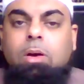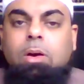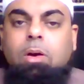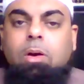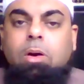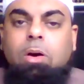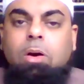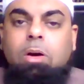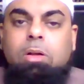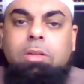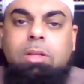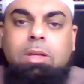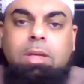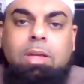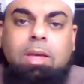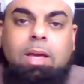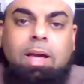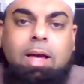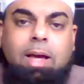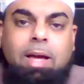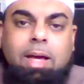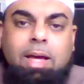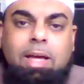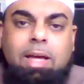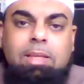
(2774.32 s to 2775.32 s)
All he
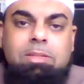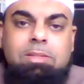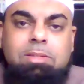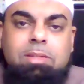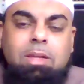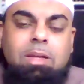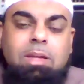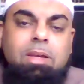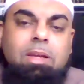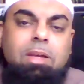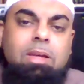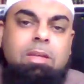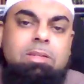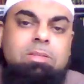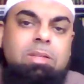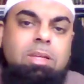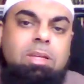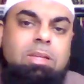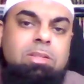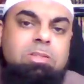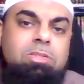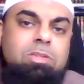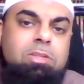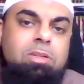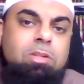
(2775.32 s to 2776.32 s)
has is
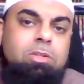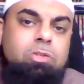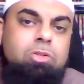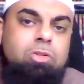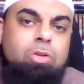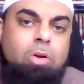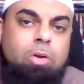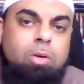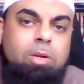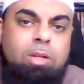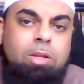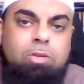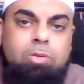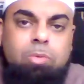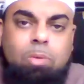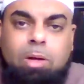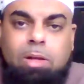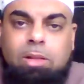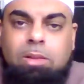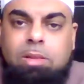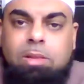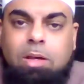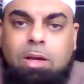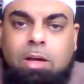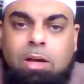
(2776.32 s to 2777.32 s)
his turning to
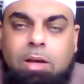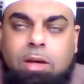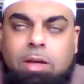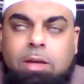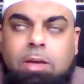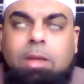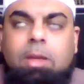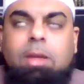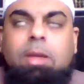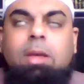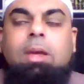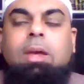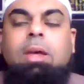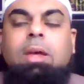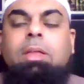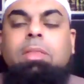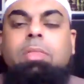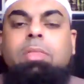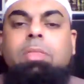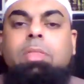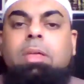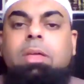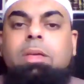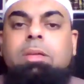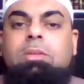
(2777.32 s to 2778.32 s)
Allah
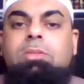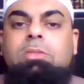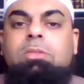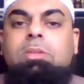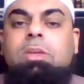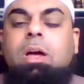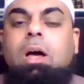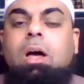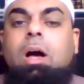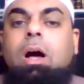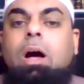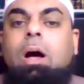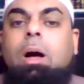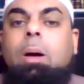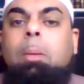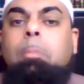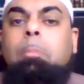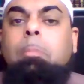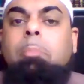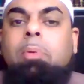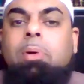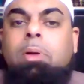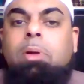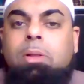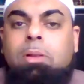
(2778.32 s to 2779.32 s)
in this
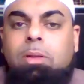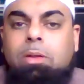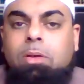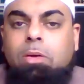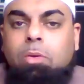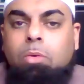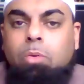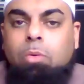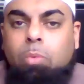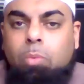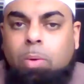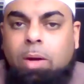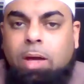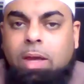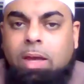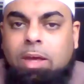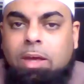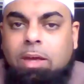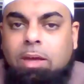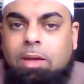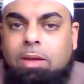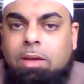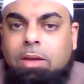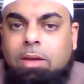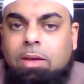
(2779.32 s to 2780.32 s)
humble
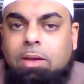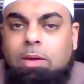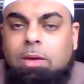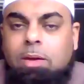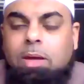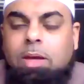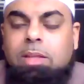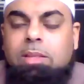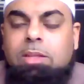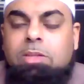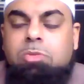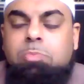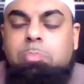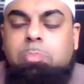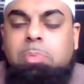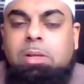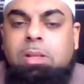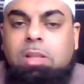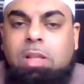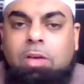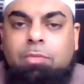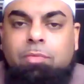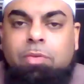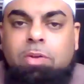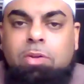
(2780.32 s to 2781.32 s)
way, in this
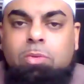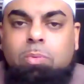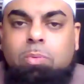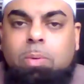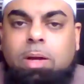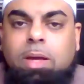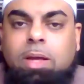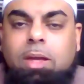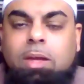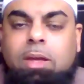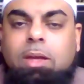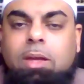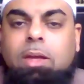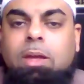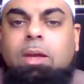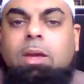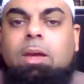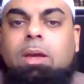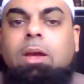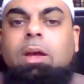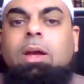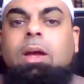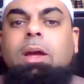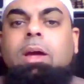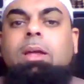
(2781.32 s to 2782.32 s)
beloved way,
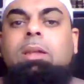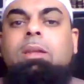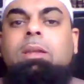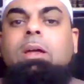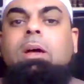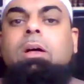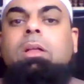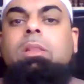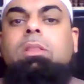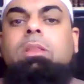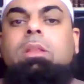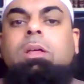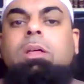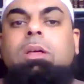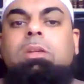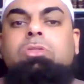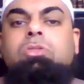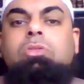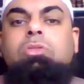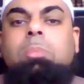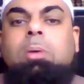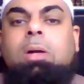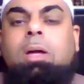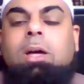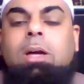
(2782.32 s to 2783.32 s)
and Allah
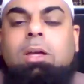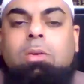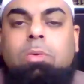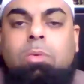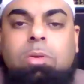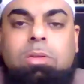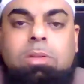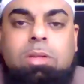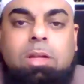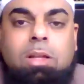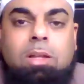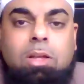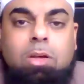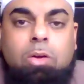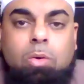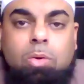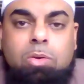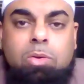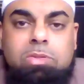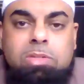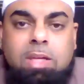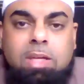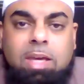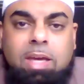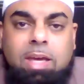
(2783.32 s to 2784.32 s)
subhanahu wa ta'ala
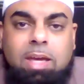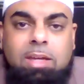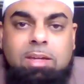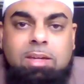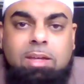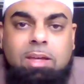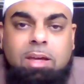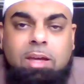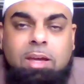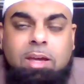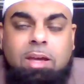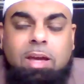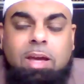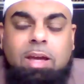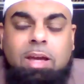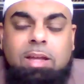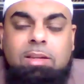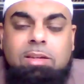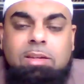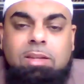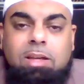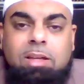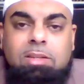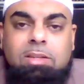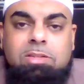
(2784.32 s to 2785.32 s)
goes ahead
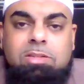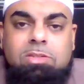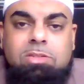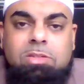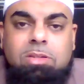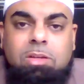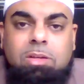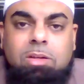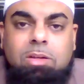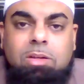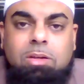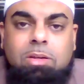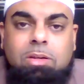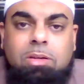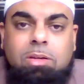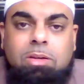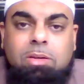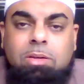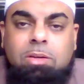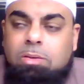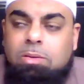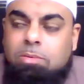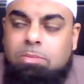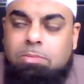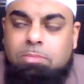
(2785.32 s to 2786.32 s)
and does
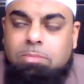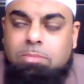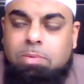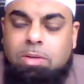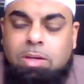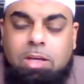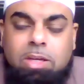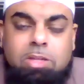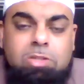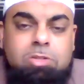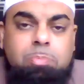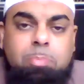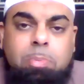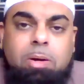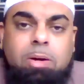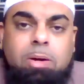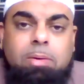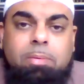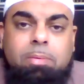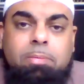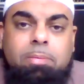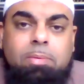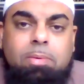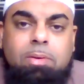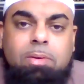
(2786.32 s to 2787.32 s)
his part.